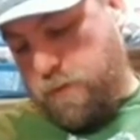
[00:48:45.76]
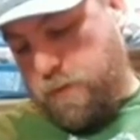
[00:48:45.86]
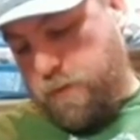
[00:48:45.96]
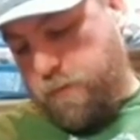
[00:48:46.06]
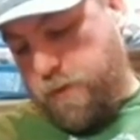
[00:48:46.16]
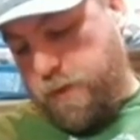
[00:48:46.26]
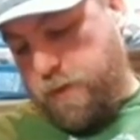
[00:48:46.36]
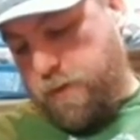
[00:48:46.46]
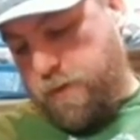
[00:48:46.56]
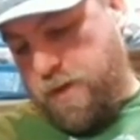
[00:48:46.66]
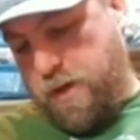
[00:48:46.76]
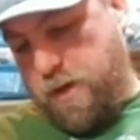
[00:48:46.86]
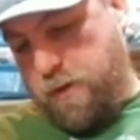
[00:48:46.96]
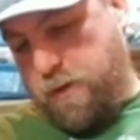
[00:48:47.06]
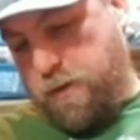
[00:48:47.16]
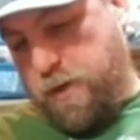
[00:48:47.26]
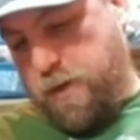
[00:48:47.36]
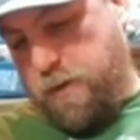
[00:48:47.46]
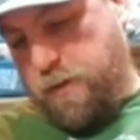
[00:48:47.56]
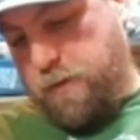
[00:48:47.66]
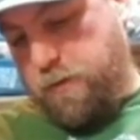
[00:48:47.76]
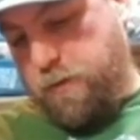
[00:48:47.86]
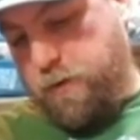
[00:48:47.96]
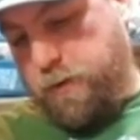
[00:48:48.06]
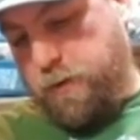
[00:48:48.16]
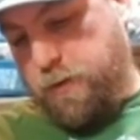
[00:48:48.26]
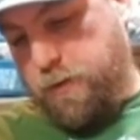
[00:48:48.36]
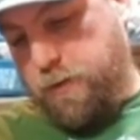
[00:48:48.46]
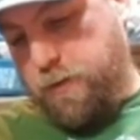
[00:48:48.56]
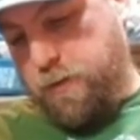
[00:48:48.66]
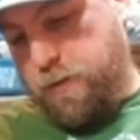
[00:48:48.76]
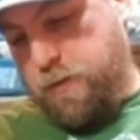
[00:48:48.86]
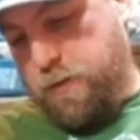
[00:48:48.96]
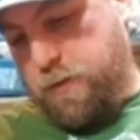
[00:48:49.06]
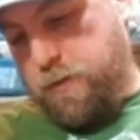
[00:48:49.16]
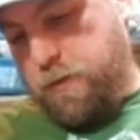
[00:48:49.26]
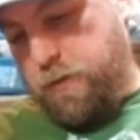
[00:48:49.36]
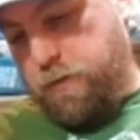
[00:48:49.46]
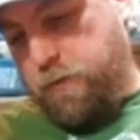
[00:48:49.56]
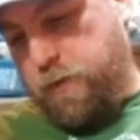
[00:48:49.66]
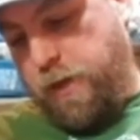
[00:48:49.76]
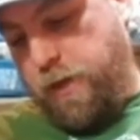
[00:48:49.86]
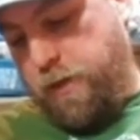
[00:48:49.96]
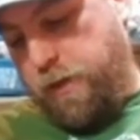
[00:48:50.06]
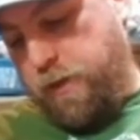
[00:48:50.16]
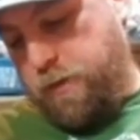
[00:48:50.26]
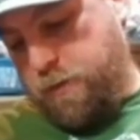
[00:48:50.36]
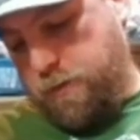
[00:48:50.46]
Yeah, we got hooks. So tangly.